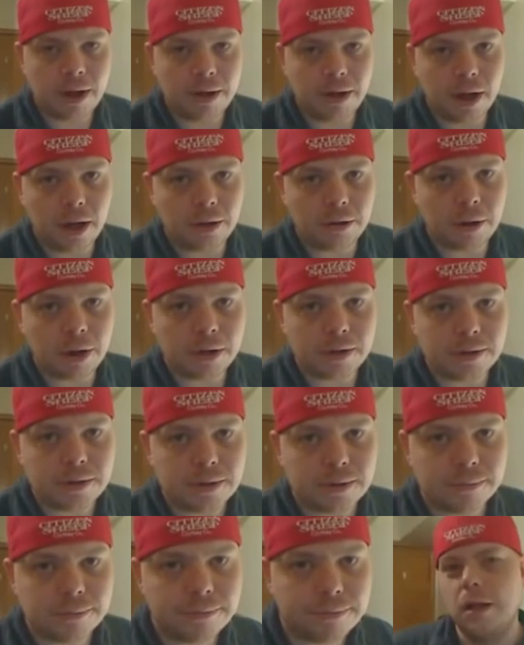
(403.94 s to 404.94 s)
I
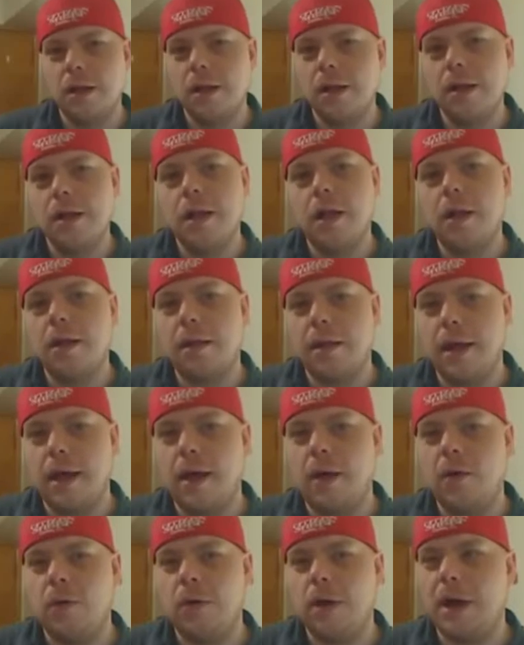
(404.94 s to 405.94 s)
digress.
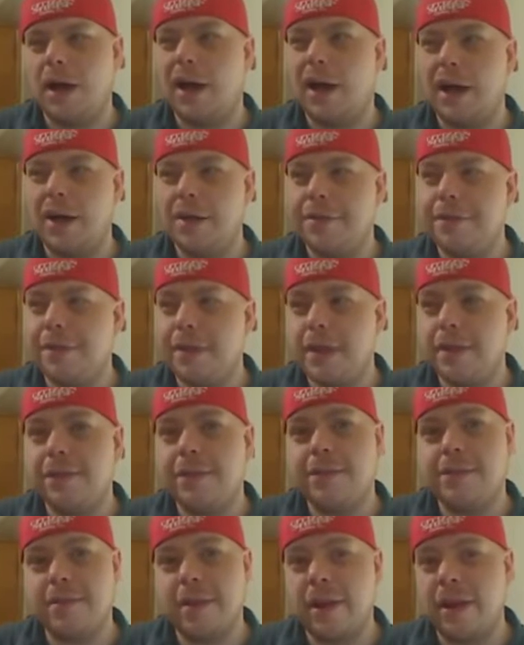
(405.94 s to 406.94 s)
Now, I think
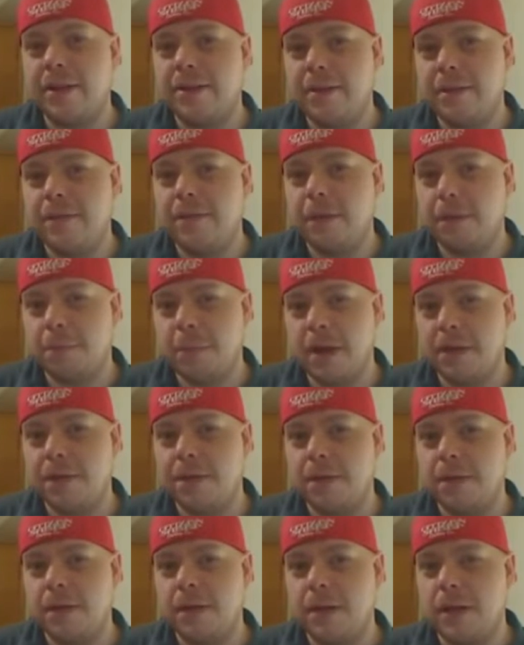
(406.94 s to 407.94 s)
the scientific
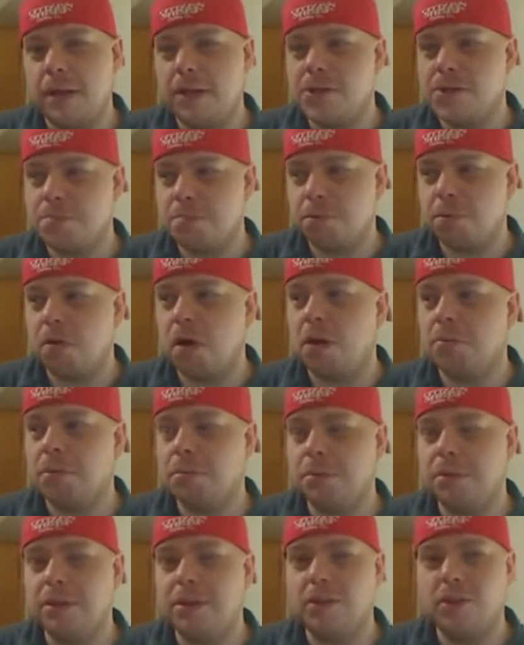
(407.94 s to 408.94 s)
method is
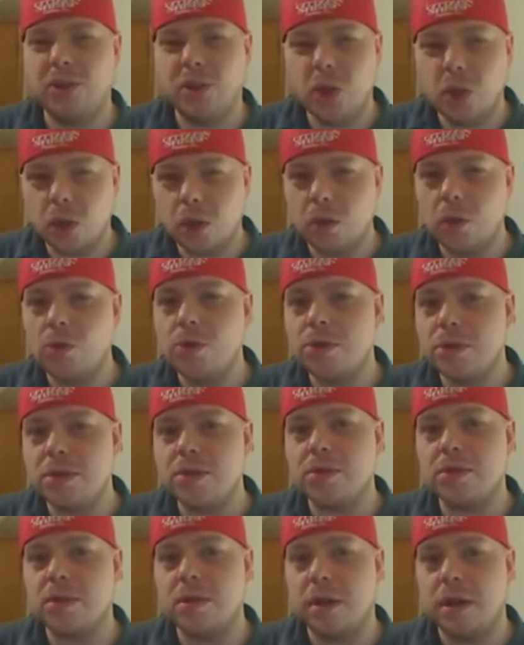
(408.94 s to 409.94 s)
probably the
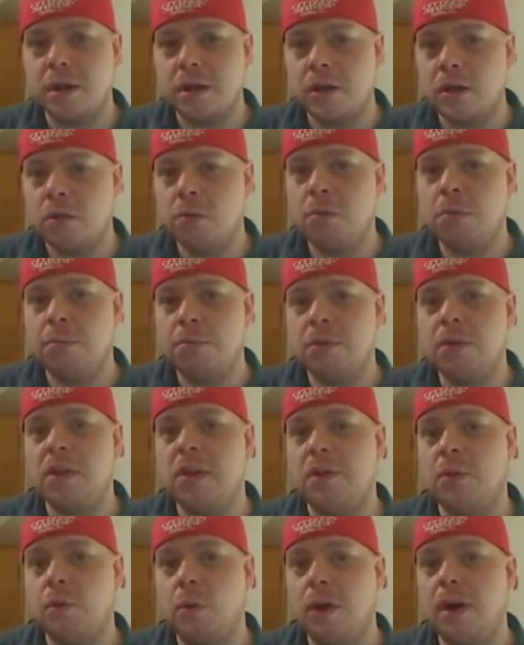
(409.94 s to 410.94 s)
closest a human
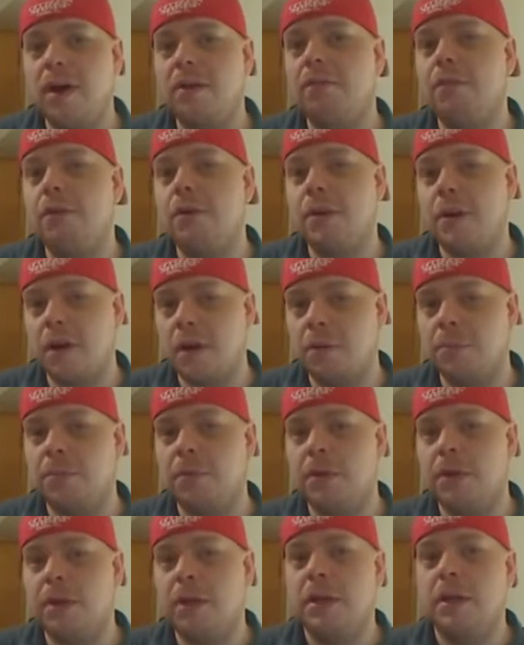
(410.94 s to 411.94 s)
being will ever
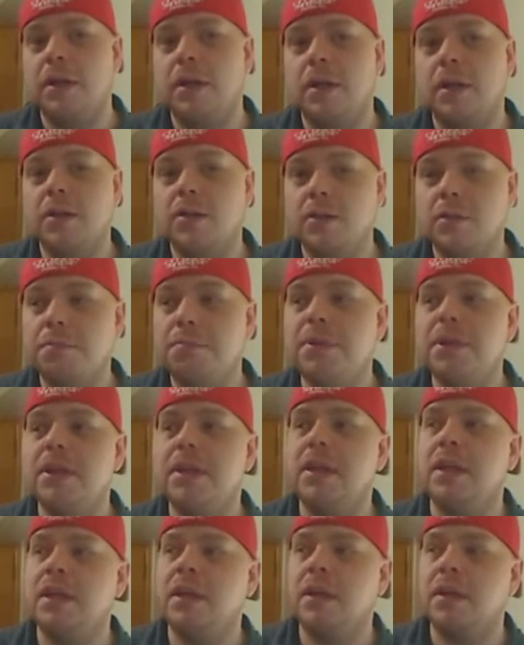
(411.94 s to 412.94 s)
come to
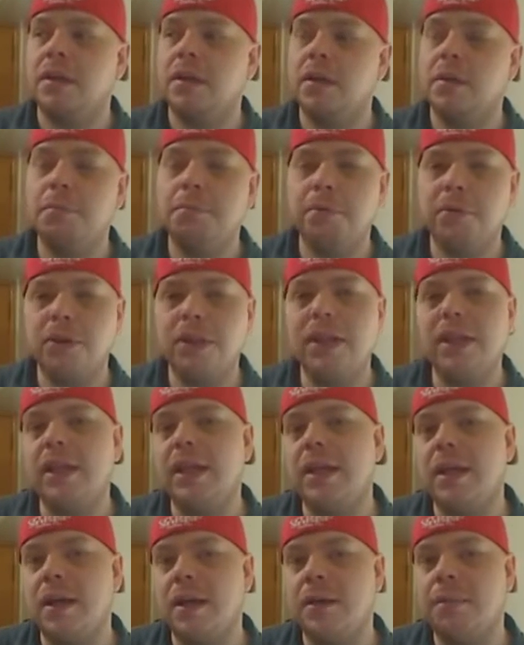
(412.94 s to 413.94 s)
being
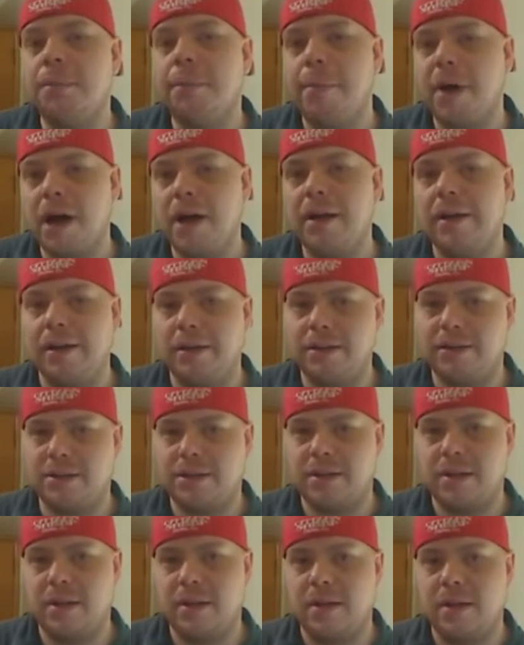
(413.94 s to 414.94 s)
completely
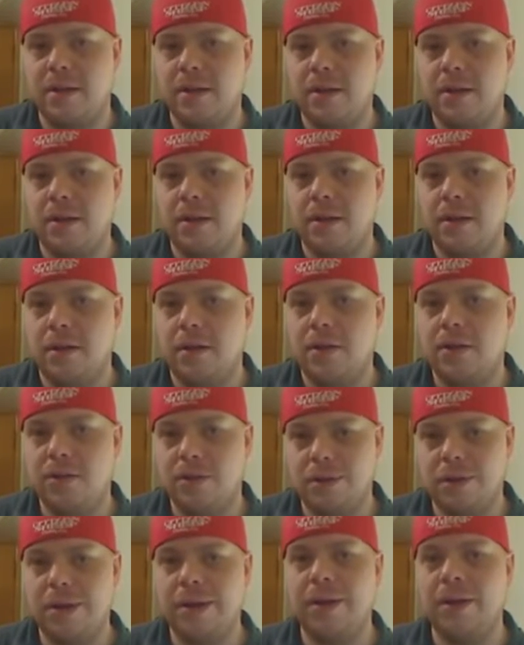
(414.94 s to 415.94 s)
unbiased
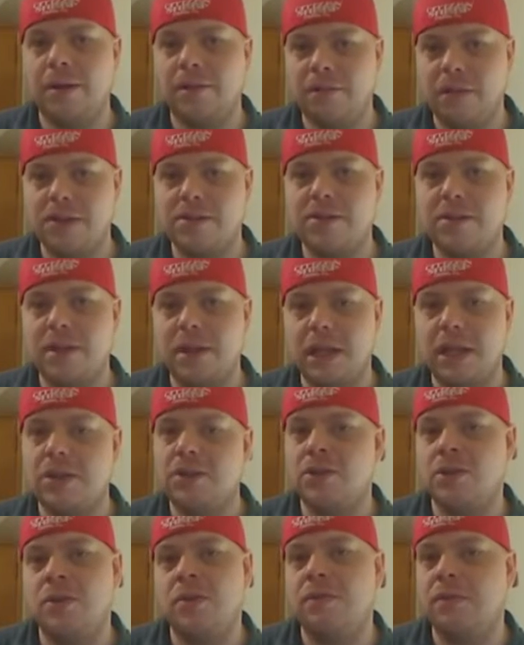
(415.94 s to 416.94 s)
during an
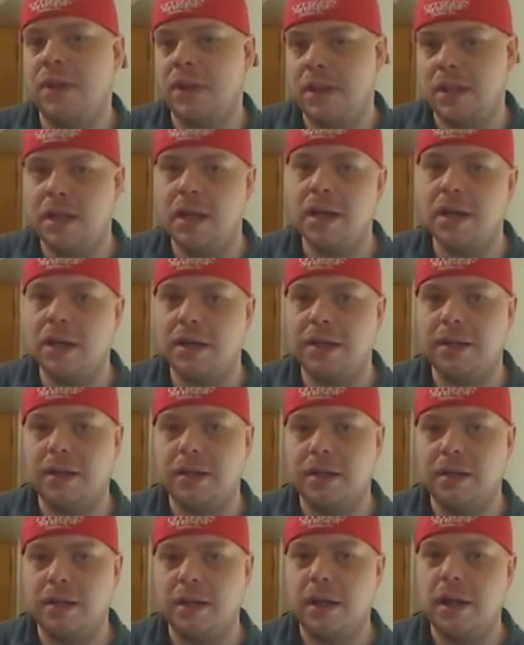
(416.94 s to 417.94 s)
investigation of any kind.